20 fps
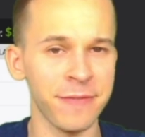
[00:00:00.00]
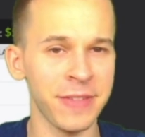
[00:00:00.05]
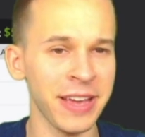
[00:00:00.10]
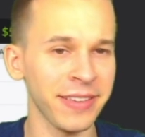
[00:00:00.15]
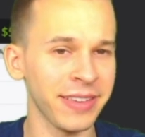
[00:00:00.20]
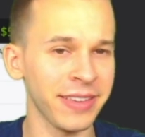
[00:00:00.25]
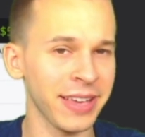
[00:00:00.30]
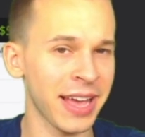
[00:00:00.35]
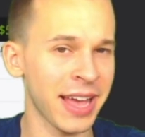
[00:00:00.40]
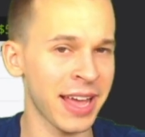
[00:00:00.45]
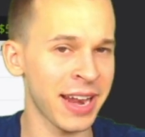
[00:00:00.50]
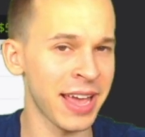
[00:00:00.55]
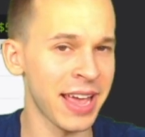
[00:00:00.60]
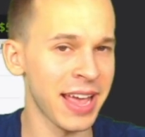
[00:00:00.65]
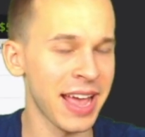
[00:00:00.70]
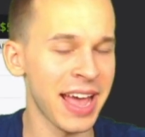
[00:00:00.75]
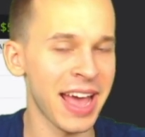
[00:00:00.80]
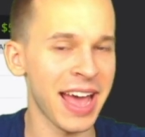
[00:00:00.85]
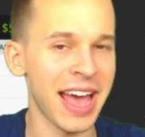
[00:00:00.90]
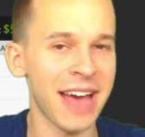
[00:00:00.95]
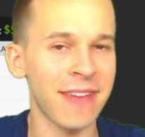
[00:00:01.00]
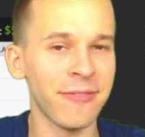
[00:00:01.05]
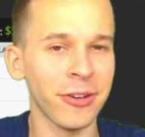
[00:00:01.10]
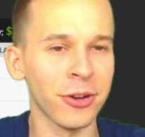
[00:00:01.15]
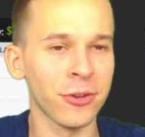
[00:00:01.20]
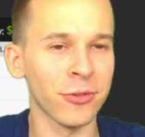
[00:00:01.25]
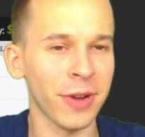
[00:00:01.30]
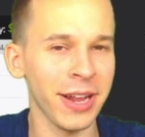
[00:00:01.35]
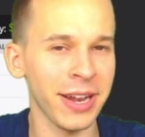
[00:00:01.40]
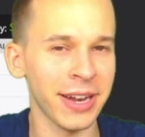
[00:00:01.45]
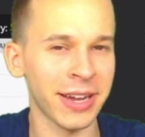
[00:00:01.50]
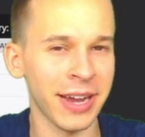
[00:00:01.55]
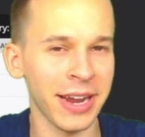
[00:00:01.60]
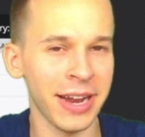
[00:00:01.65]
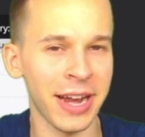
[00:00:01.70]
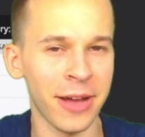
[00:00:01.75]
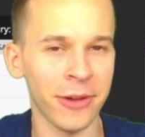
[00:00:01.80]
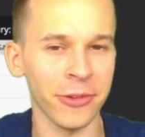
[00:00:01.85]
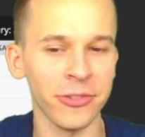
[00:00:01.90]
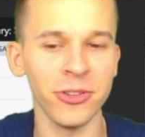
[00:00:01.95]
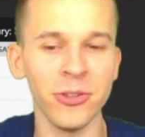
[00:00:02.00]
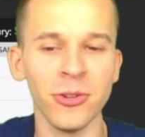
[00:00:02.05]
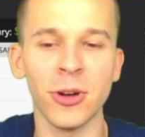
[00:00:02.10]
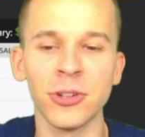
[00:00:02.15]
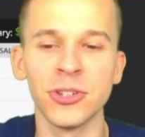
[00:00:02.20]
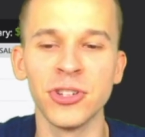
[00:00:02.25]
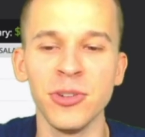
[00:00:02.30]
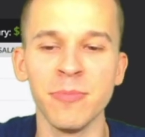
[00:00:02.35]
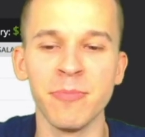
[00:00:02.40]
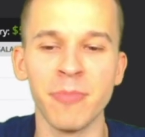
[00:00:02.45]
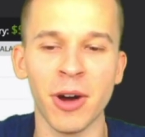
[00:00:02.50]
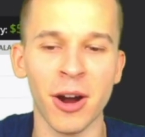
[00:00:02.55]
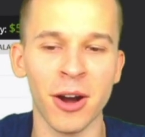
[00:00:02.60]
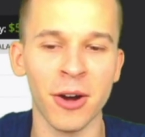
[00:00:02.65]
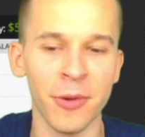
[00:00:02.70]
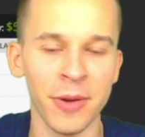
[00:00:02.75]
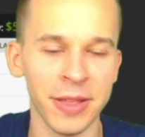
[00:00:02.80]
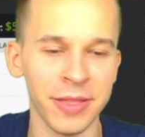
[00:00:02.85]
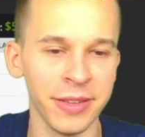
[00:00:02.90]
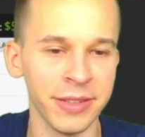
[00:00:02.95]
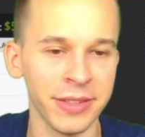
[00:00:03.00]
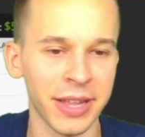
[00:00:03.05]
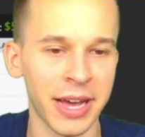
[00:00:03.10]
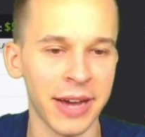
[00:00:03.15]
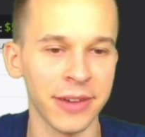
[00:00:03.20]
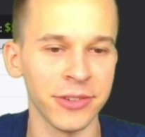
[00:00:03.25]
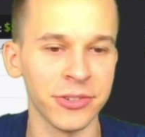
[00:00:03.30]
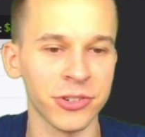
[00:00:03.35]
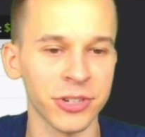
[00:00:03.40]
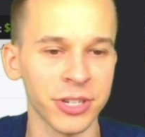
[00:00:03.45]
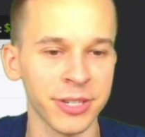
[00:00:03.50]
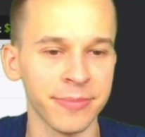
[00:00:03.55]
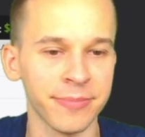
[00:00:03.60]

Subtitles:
Thanks again. Have a great night, and I'll see you all tomorrow in the live stream.